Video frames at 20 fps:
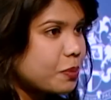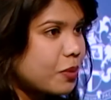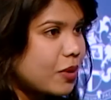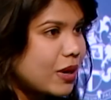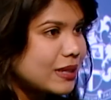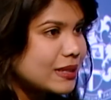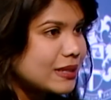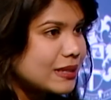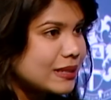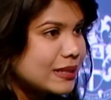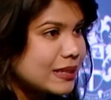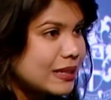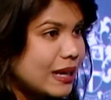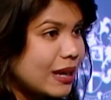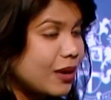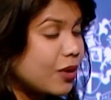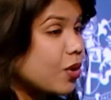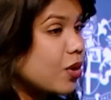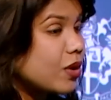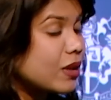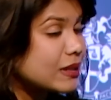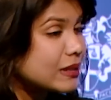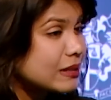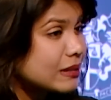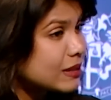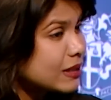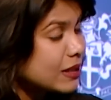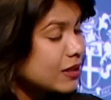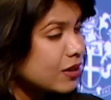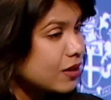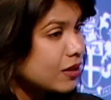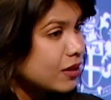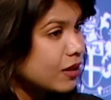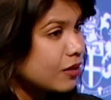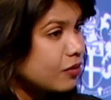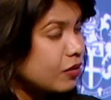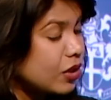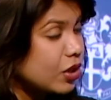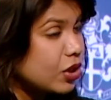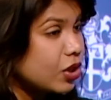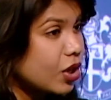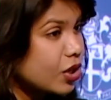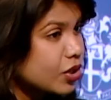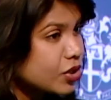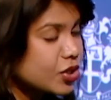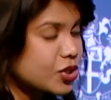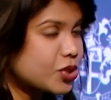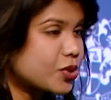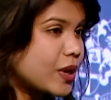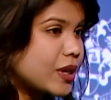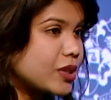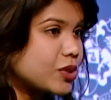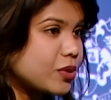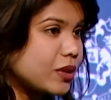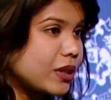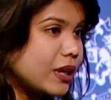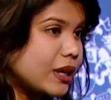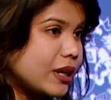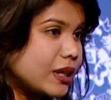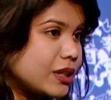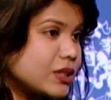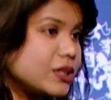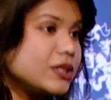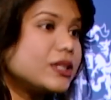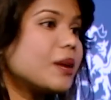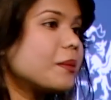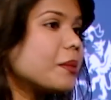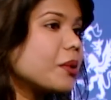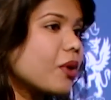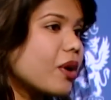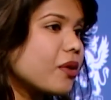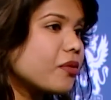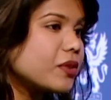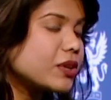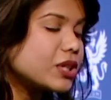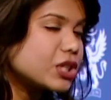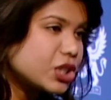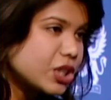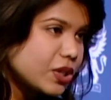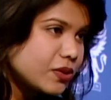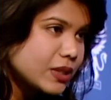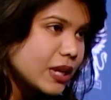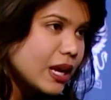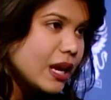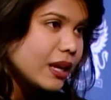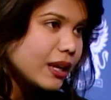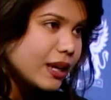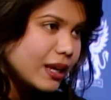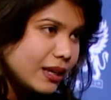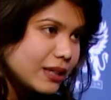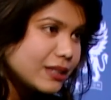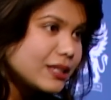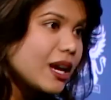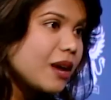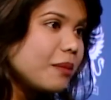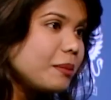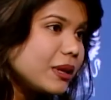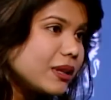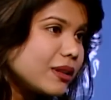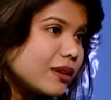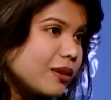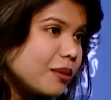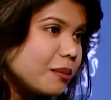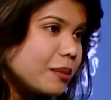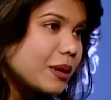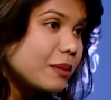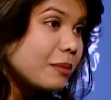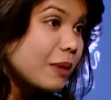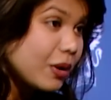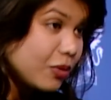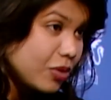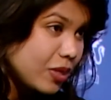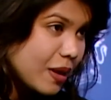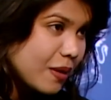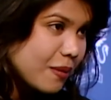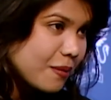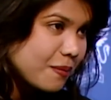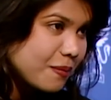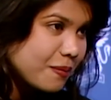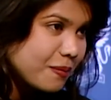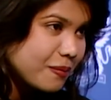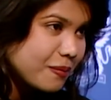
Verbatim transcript: presence in Angola is a signal of larger trends relating to demographic shifts. Can you tell me a little bit about them?